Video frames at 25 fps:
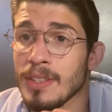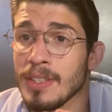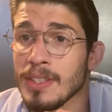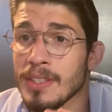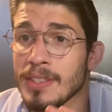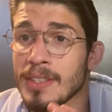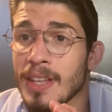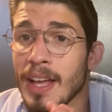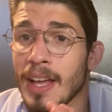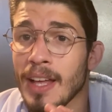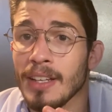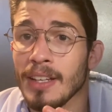
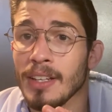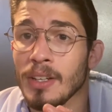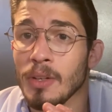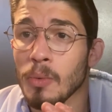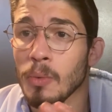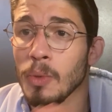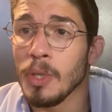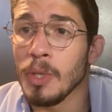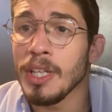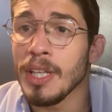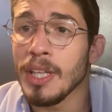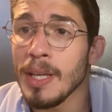Is that
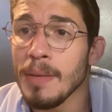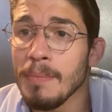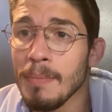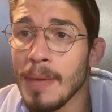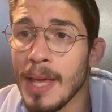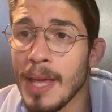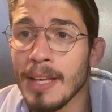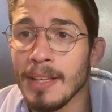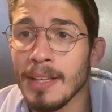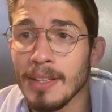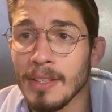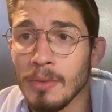we can
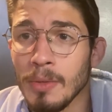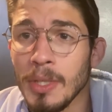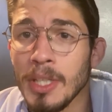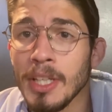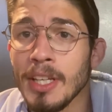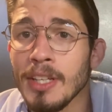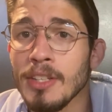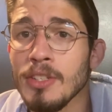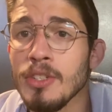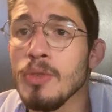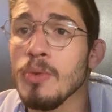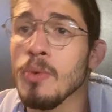
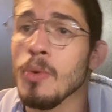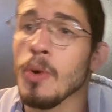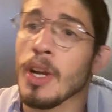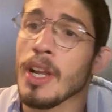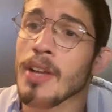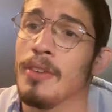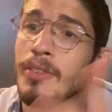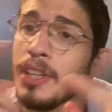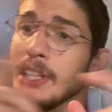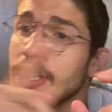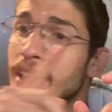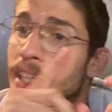do
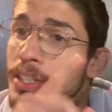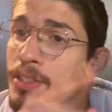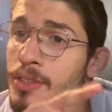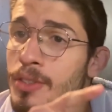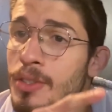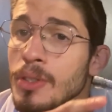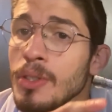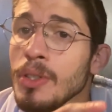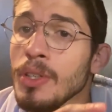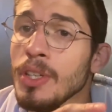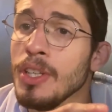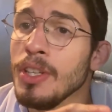whatever they do